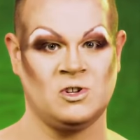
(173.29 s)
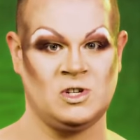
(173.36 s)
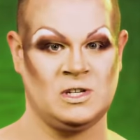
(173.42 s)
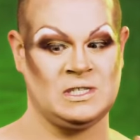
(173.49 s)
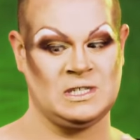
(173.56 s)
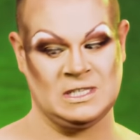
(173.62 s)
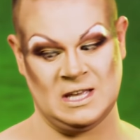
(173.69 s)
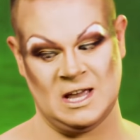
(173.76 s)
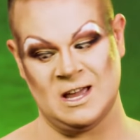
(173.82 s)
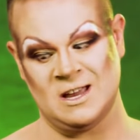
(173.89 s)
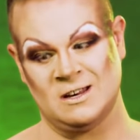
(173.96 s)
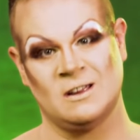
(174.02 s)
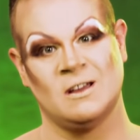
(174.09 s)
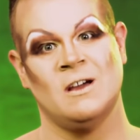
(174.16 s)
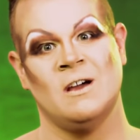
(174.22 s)
G has
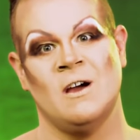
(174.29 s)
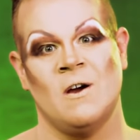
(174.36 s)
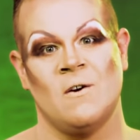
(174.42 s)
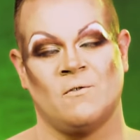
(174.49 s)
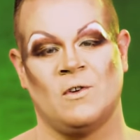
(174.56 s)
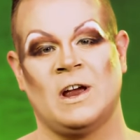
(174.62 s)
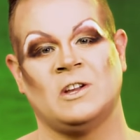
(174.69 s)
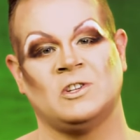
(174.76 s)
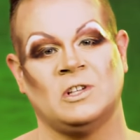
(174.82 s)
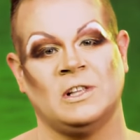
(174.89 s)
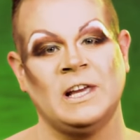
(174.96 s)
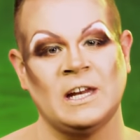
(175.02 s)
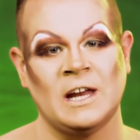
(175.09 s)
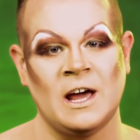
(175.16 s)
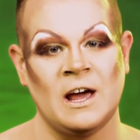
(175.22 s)
designed for
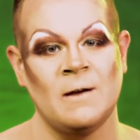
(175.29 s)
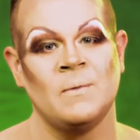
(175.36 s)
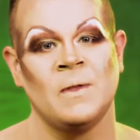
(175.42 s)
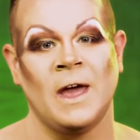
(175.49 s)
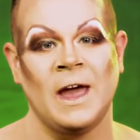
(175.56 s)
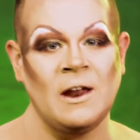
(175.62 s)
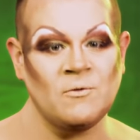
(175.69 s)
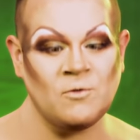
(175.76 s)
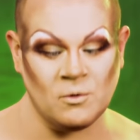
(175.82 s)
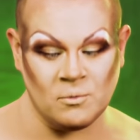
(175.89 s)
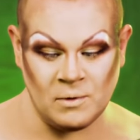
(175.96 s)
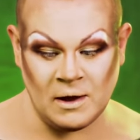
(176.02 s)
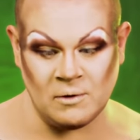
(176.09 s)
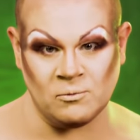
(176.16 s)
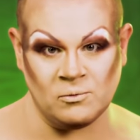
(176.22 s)
Angelina
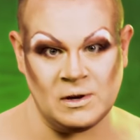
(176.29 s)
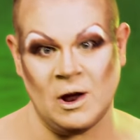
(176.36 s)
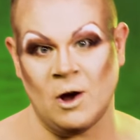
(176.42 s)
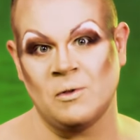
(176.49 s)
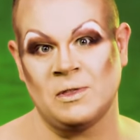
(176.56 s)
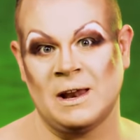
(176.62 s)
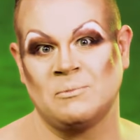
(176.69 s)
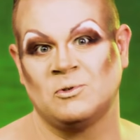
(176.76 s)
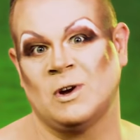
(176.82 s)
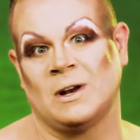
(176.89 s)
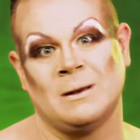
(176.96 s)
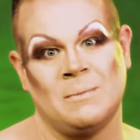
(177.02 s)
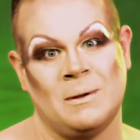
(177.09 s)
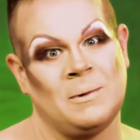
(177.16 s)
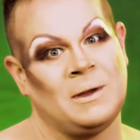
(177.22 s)
that I'm
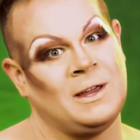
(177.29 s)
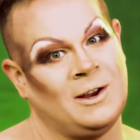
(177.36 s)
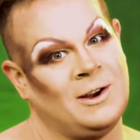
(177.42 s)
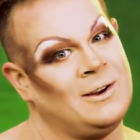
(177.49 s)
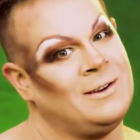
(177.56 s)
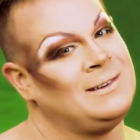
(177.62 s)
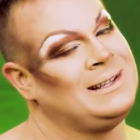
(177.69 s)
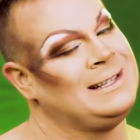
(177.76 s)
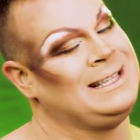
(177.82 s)
trying to mimic here.